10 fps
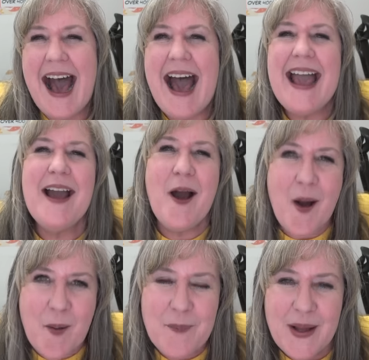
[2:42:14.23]
I
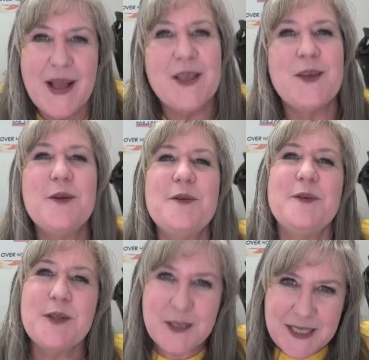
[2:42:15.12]
hope you
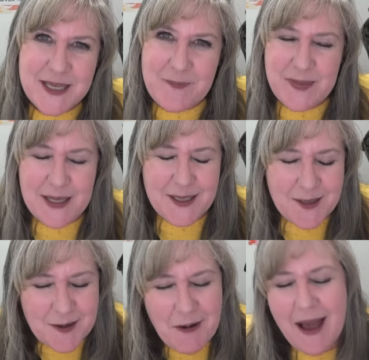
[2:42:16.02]
learned something
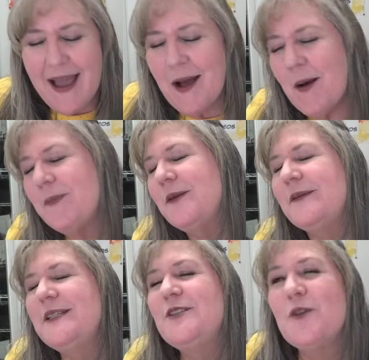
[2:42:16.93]
new. I hope you
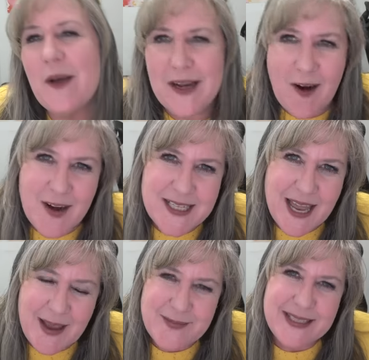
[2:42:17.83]
enjoyed our
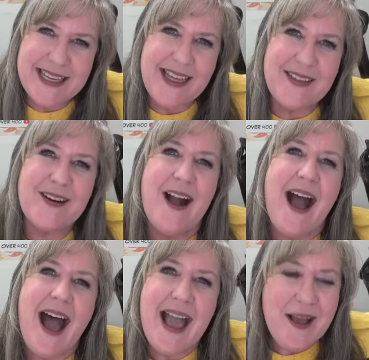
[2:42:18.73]
time together.
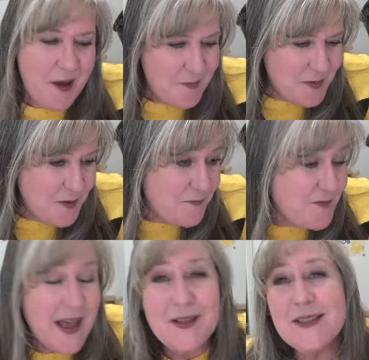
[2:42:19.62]
I hope you
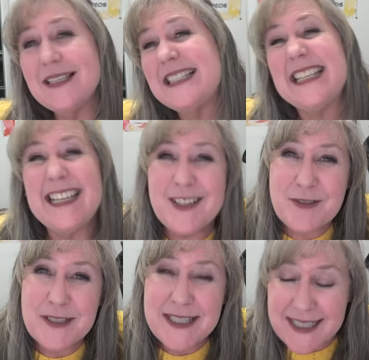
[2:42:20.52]
found this
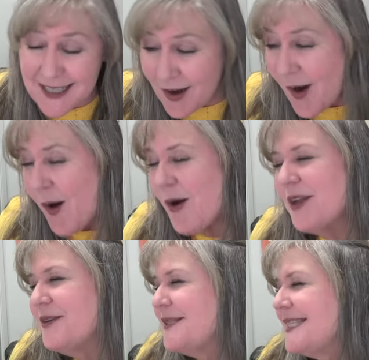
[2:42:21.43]
interesting or
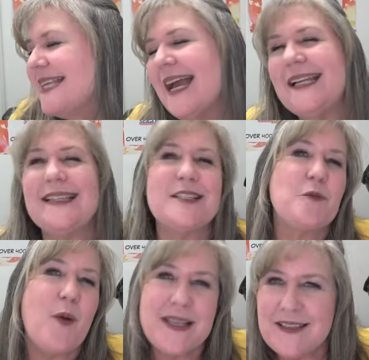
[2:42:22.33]
you decided this
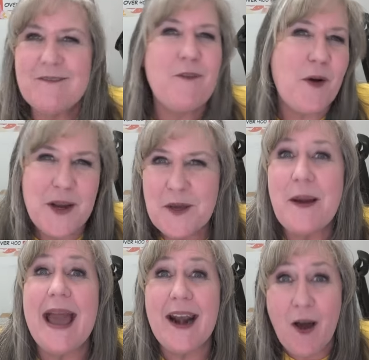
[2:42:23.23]
wasn't for you
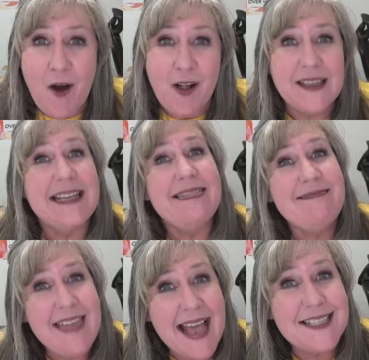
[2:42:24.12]
at all. And
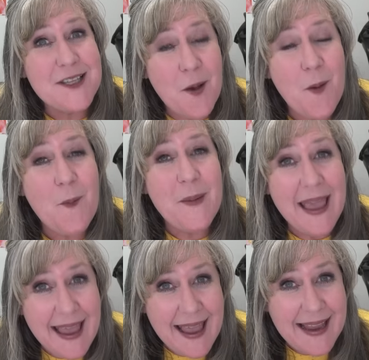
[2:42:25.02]
that's
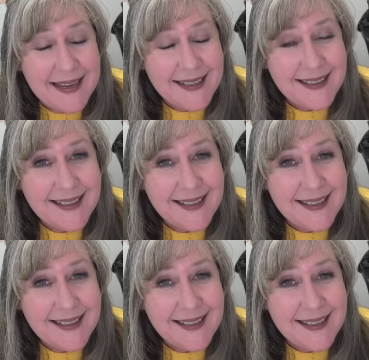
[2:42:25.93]
okay.